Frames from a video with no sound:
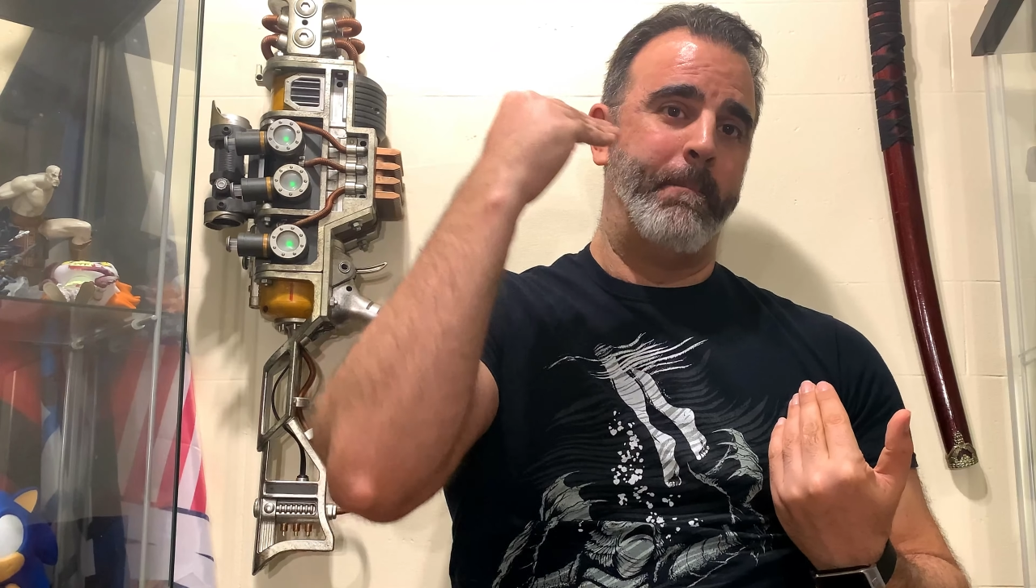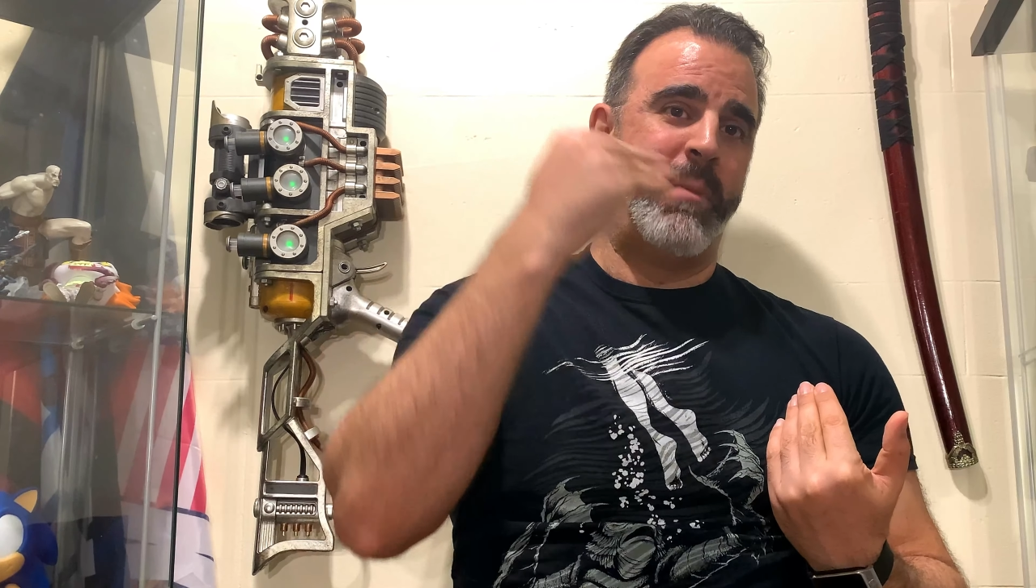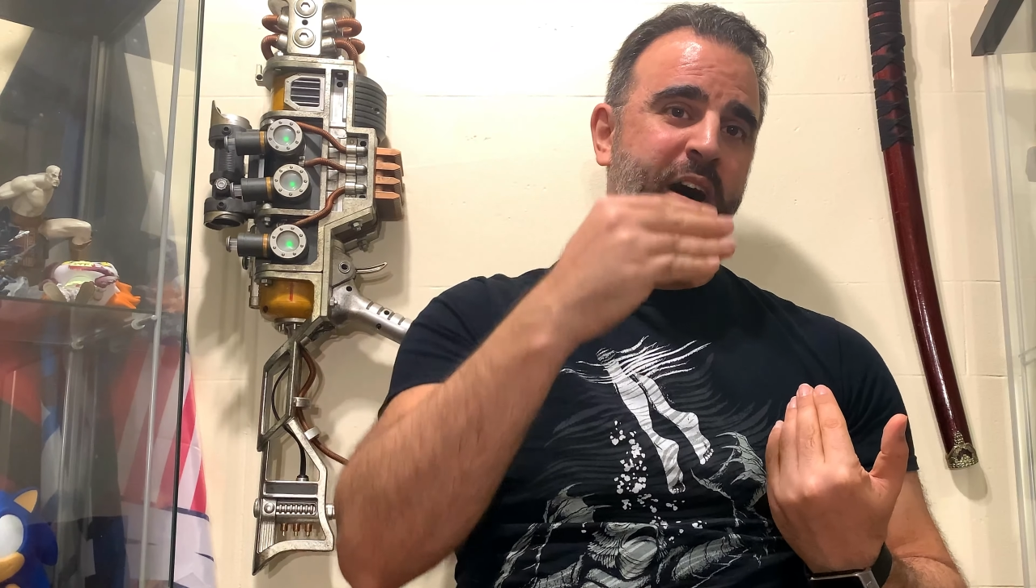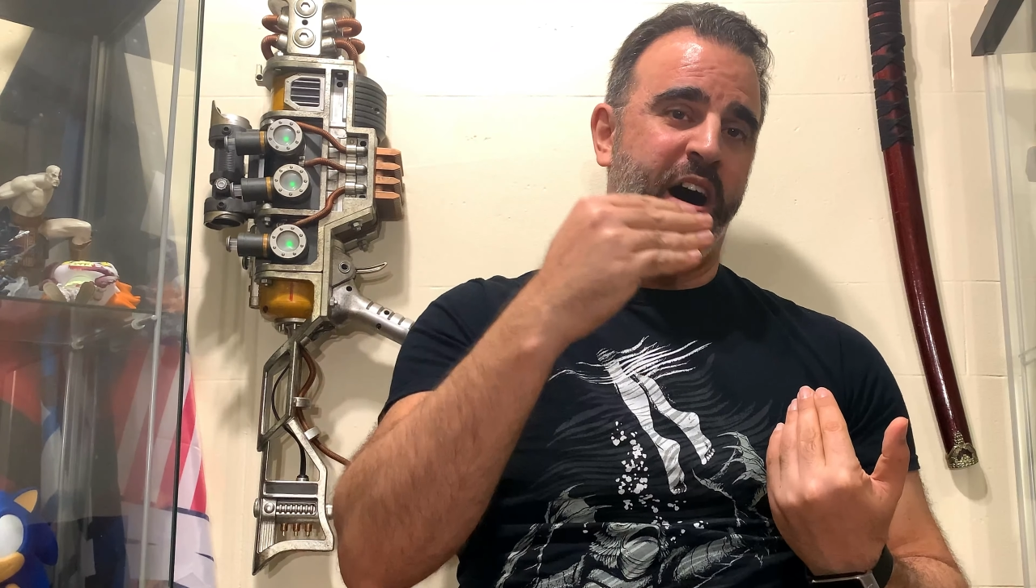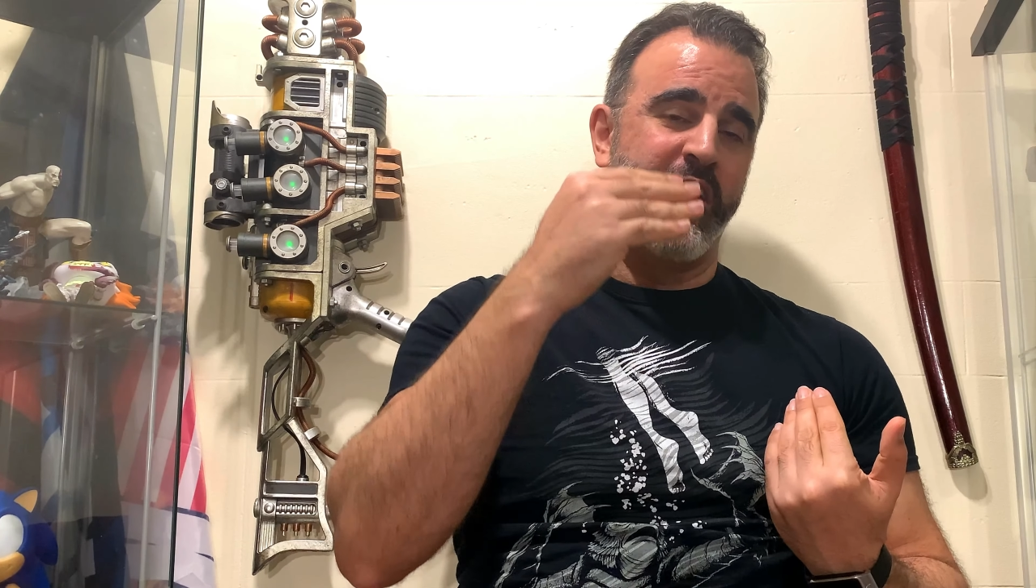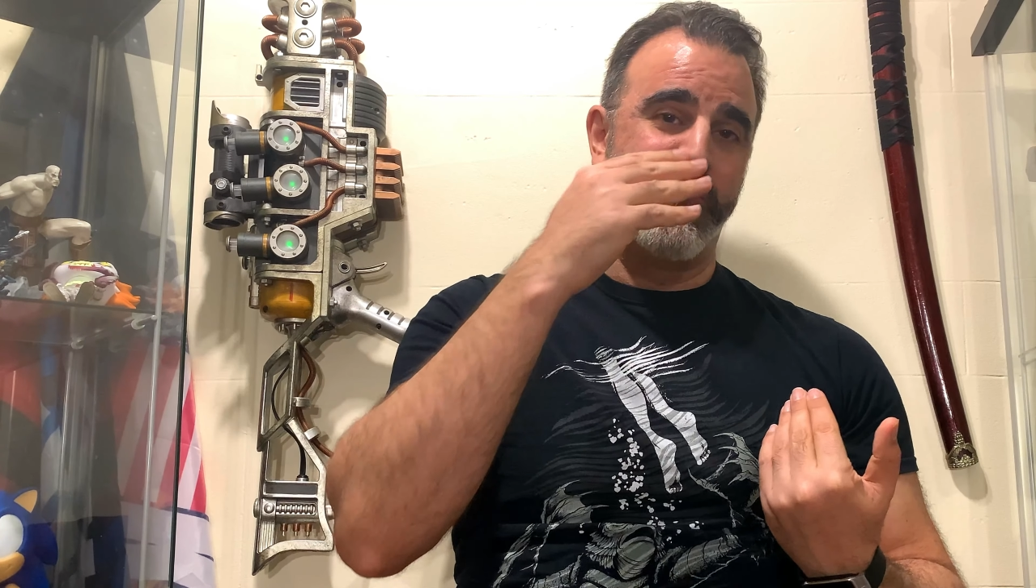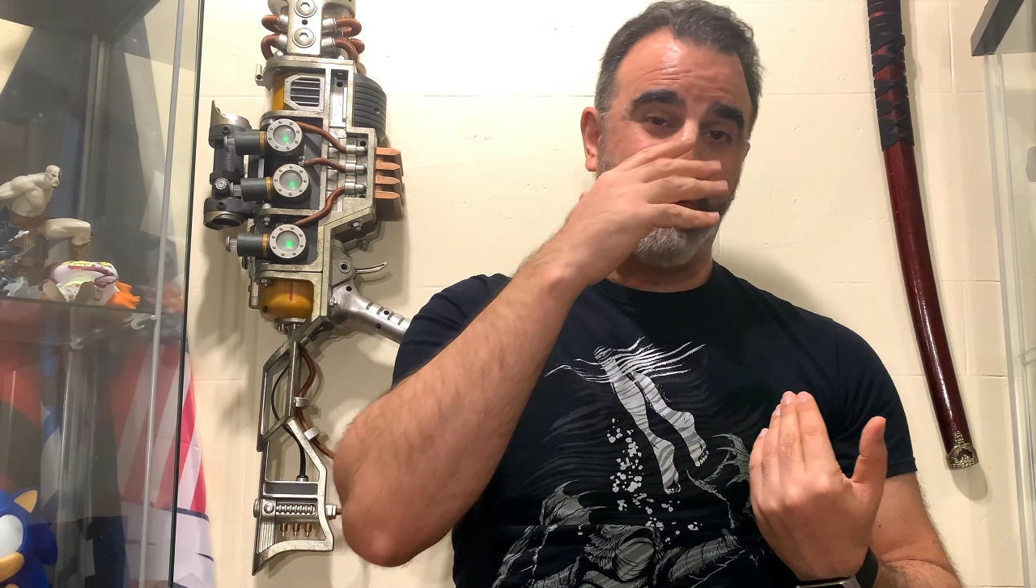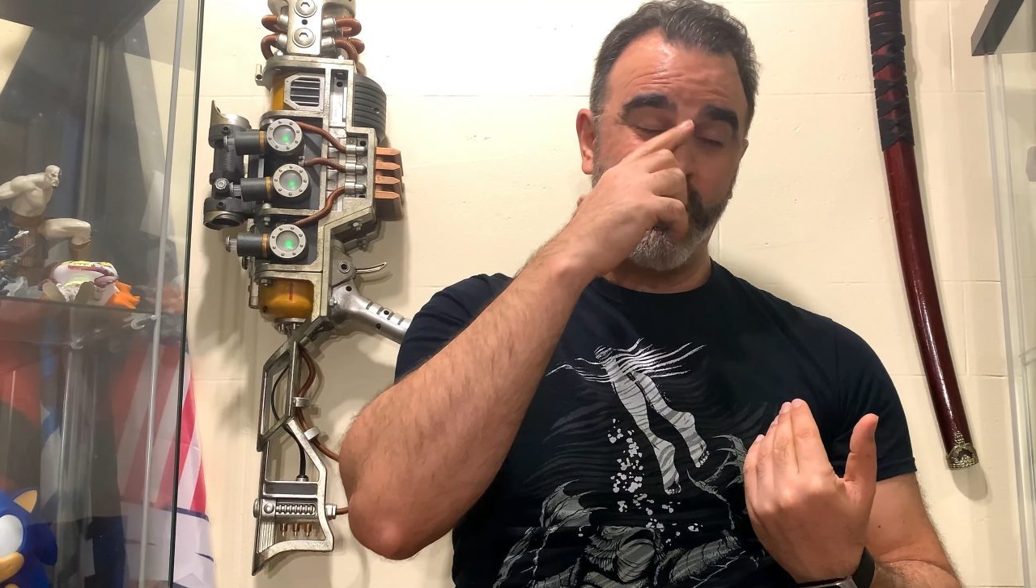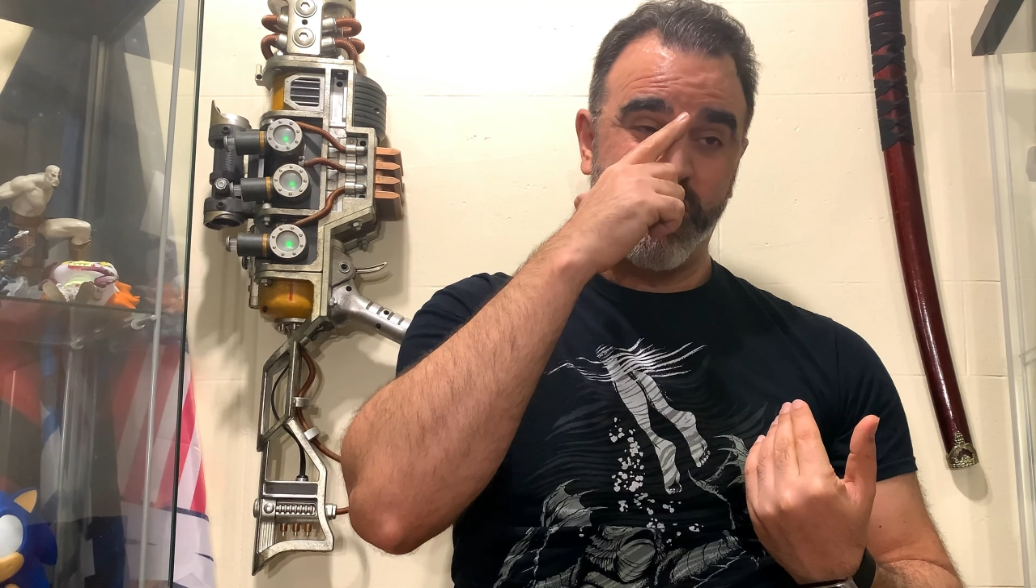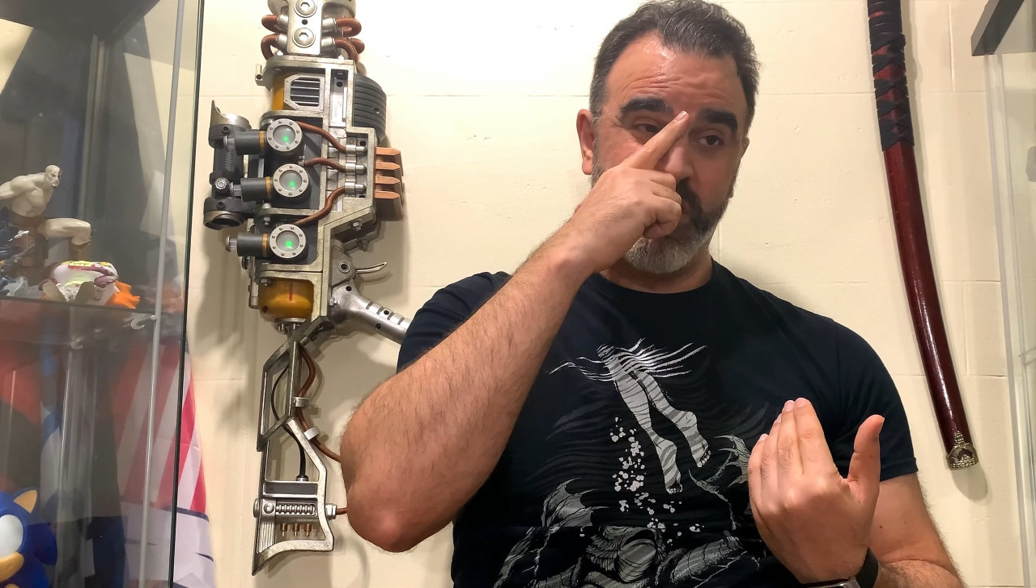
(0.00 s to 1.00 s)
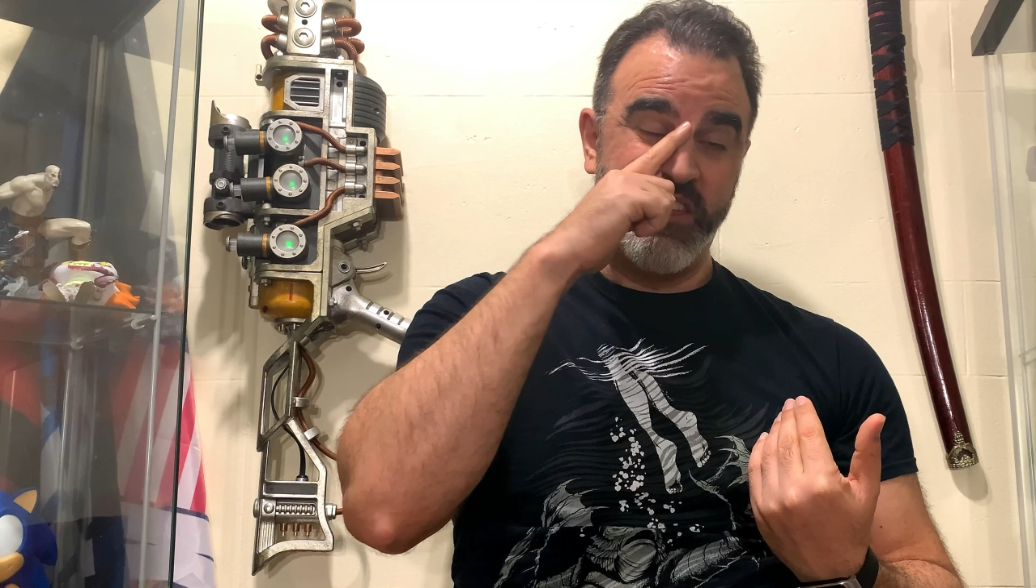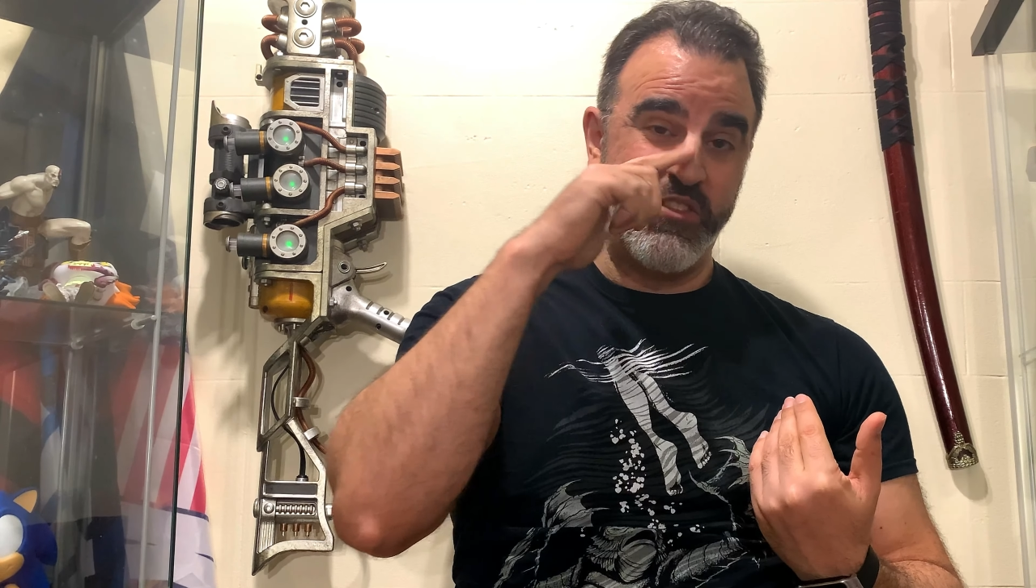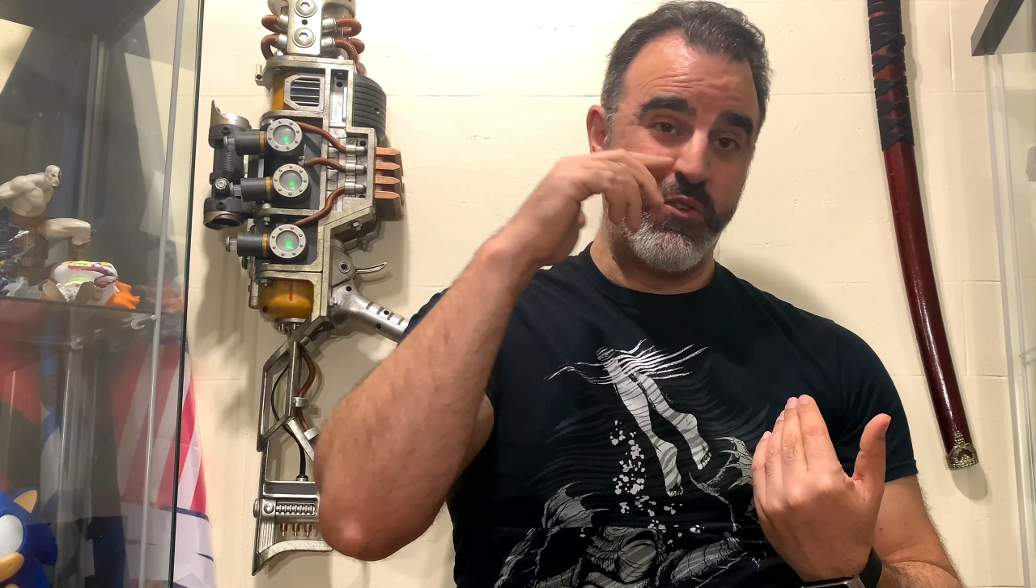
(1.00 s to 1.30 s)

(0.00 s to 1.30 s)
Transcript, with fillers: But unfortunately,